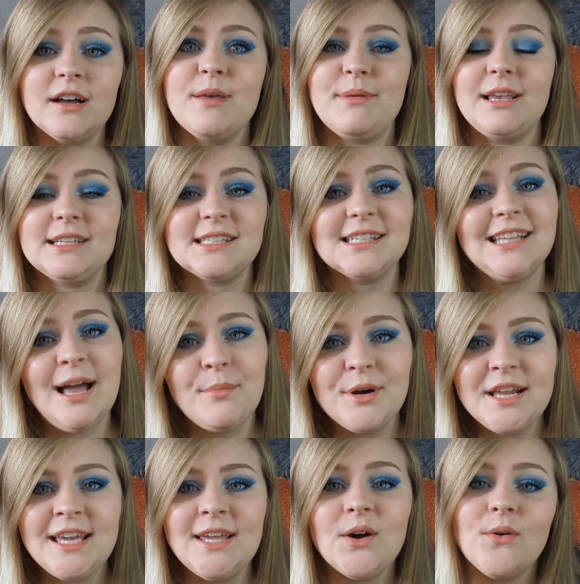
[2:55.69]
maybe a
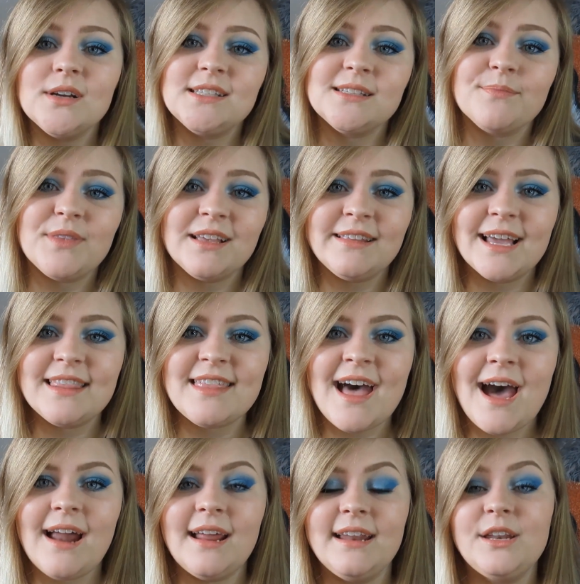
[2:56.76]
celebrity or something like
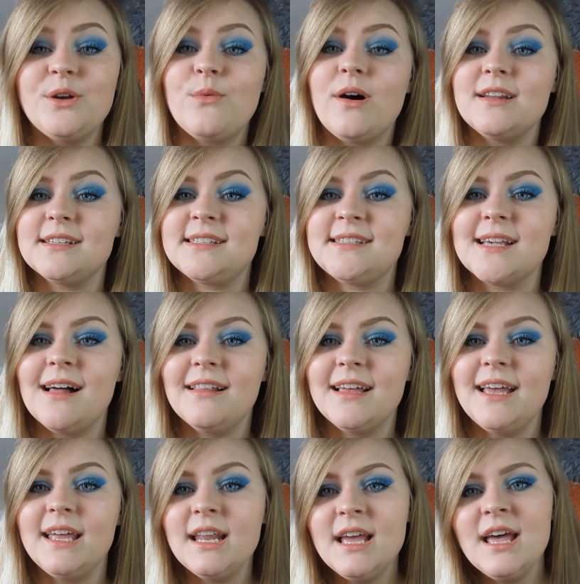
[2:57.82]
that and you want to sell
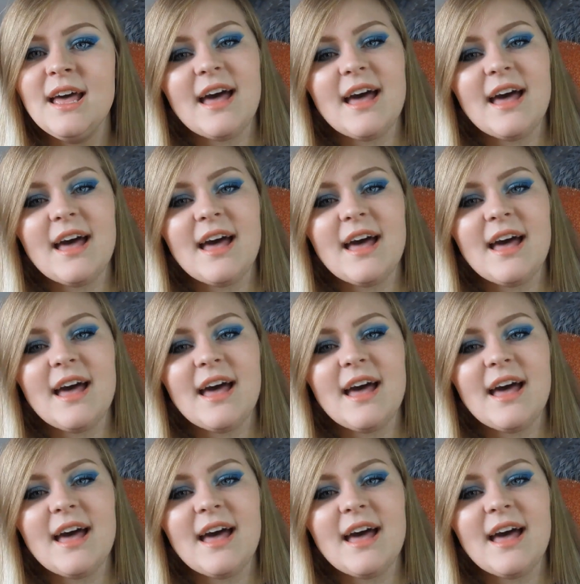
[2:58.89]
it,